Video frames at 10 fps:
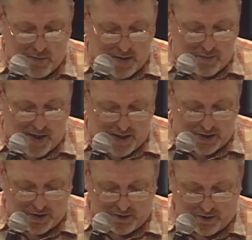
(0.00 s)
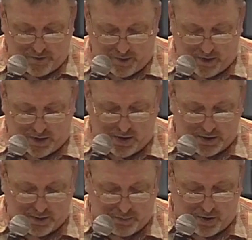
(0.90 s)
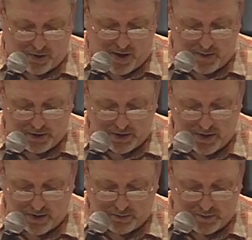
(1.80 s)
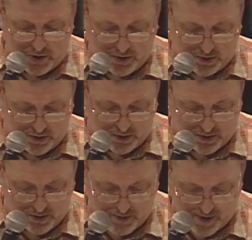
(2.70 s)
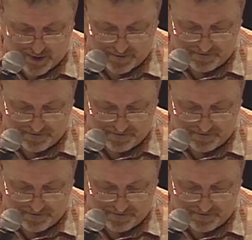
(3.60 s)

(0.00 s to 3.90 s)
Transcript: my passion for electronics and programming to help children learn about it.